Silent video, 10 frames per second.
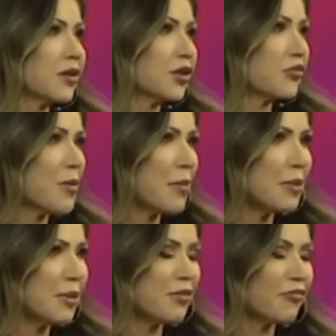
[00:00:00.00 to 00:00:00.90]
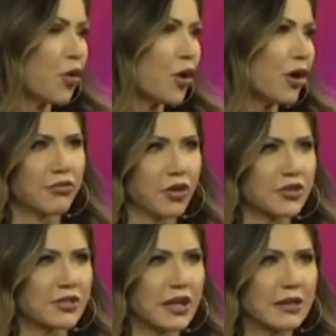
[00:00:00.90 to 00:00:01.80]
You've met me before of our
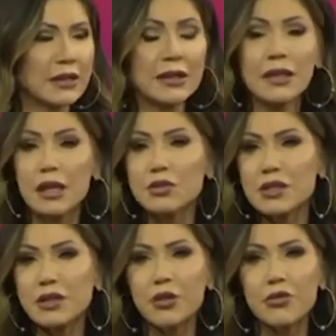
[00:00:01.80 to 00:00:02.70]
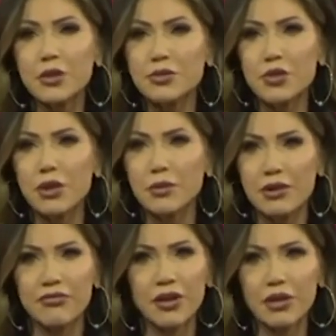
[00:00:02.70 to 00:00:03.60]
state. It was clear that it was going to
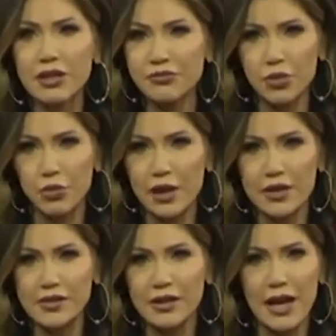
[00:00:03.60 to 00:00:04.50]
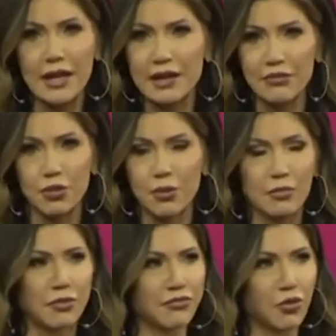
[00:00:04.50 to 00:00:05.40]
be a very different race than I had ever
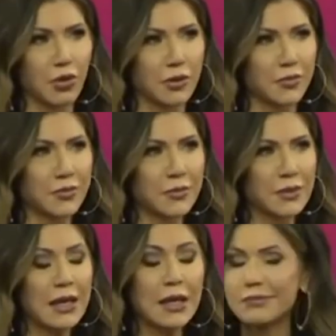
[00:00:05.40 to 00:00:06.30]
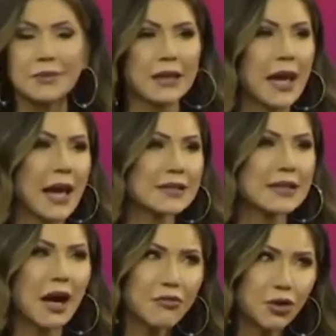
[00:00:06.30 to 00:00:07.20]
run before. As
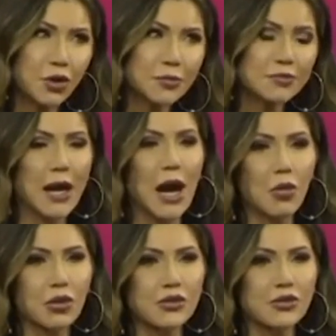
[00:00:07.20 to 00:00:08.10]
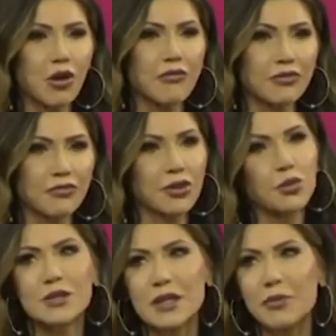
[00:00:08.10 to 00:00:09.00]
governor, my hours are often
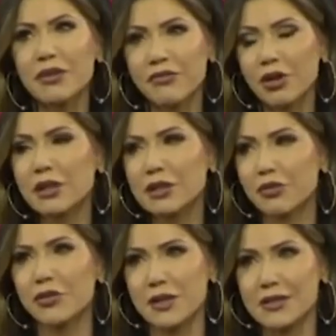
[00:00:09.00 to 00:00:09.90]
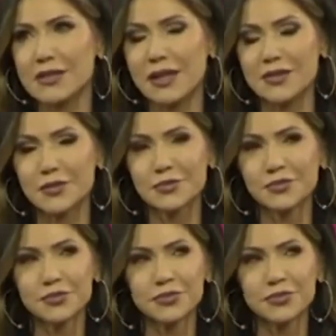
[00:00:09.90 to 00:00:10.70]
filled with something very different these days.